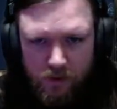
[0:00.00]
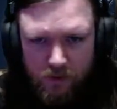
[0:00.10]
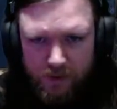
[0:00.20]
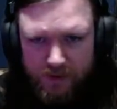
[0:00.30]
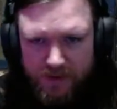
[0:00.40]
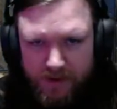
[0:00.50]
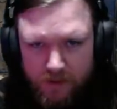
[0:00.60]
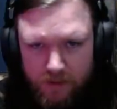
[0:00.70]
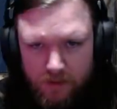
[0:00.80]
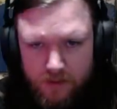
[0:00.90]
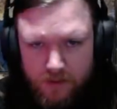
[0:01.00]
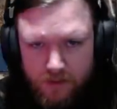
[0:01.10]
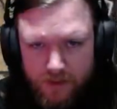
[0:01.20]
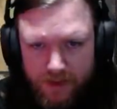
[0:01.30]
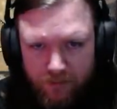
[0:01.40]
Let's take a look
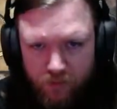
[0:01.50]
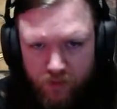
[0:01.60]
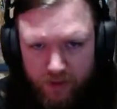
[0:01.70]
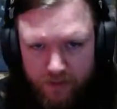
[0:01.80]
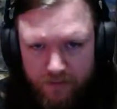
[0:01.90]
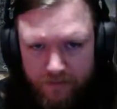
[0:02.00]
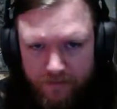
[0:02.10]
at Britain.